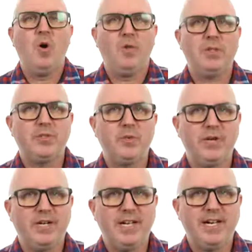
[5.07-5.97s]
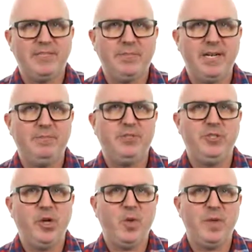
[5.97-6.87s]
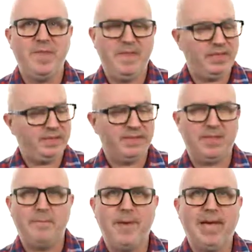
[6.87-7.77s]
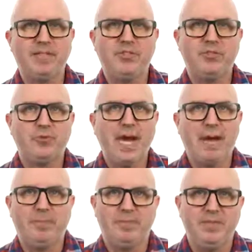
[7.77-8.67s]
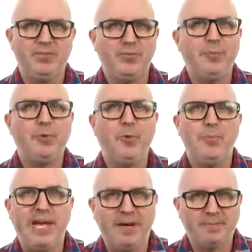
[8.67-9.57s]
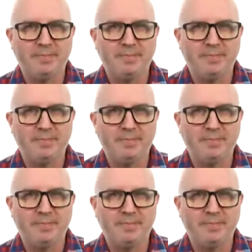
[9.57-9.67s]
What's going on guys? My name's Joe and this is the Max Strap. It's from Propet.